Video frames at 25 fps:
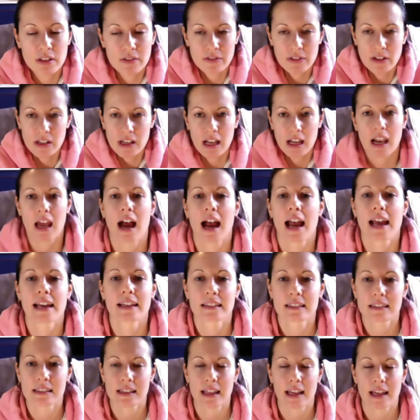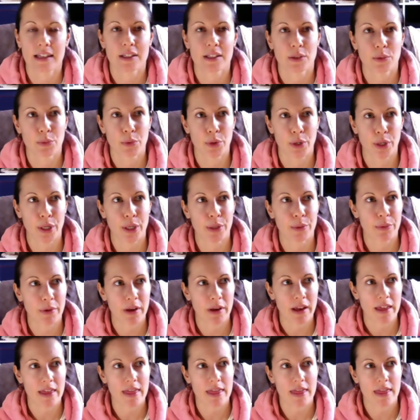of your clients that you work
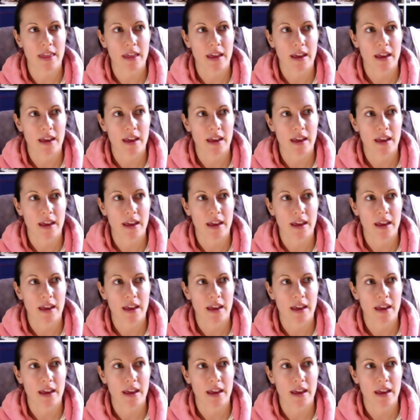with,